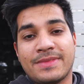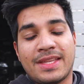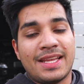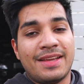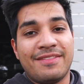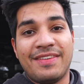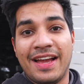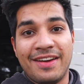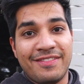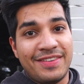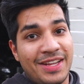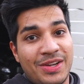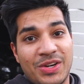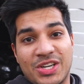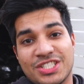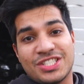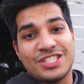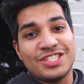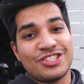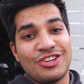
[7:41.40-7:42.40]
If you have any
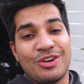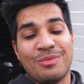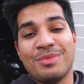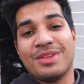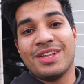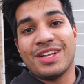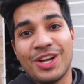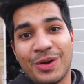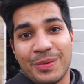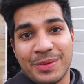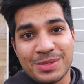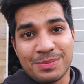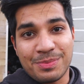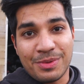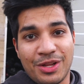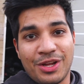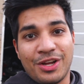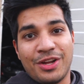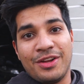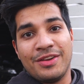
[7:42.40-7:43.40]
questions, drop them in the comments
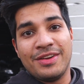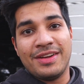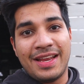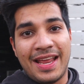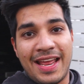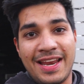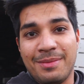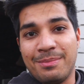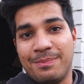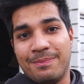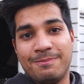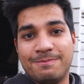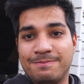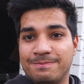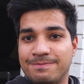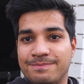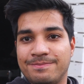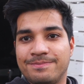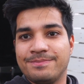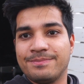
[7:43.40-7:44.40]
below. Any
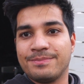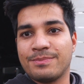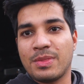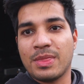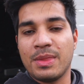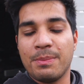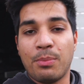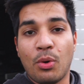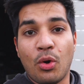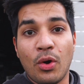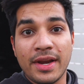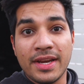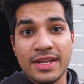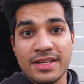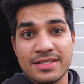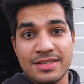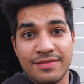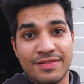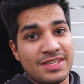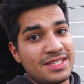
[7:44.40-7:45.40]

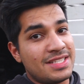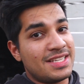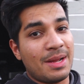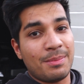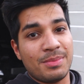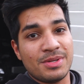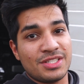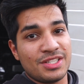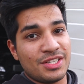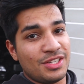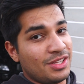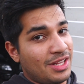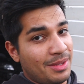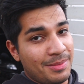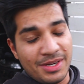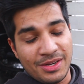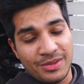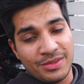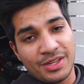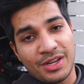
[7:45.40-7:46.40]
pointers, if this has happened to you, let
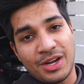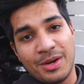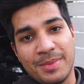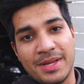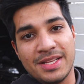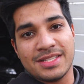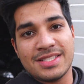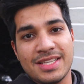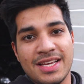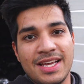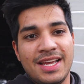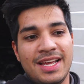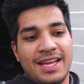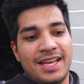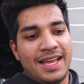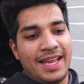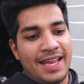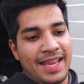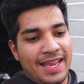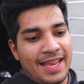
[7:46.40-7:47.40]
me know in the comments.
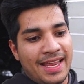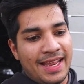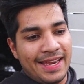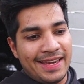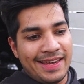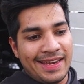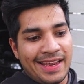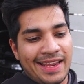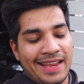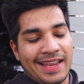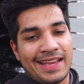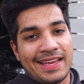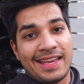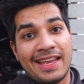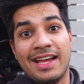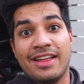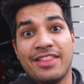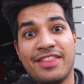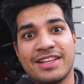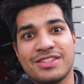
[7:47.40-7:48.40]
And
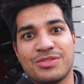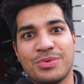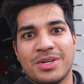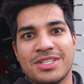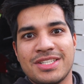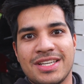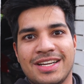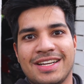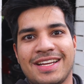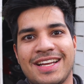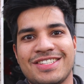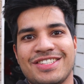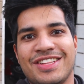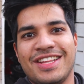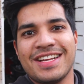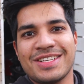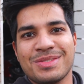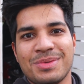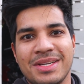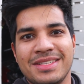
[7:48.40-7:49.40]
yeah, thanks for watching. I'll catch you in the
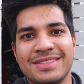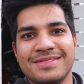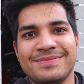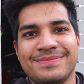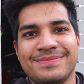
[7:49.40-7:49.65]
next one.